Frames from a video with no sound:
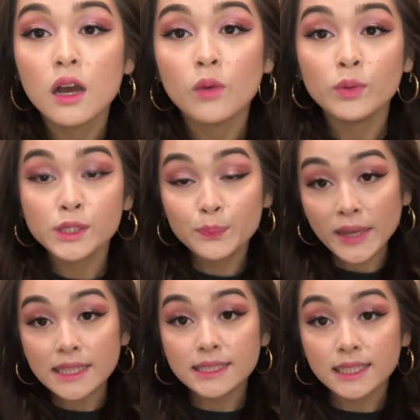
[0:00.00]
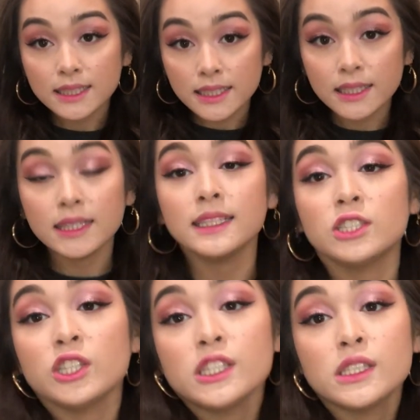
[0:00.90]
was basically the
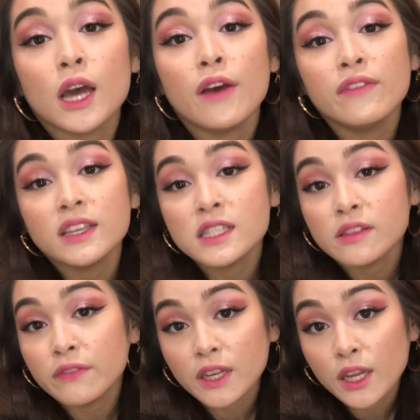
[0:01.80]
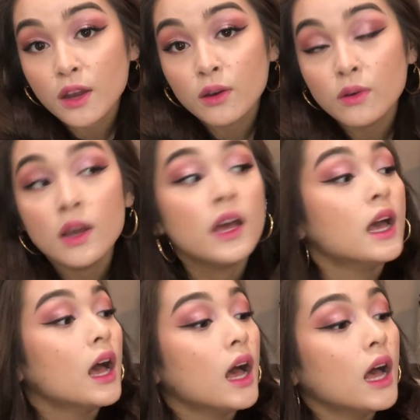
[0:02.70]
gist of this video.
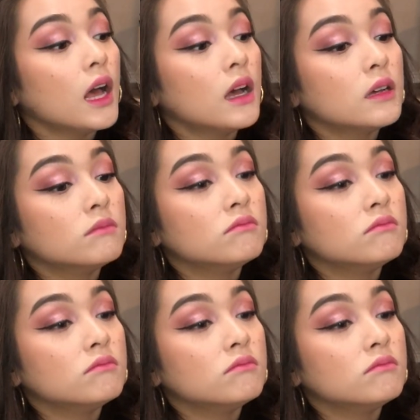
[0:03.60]
I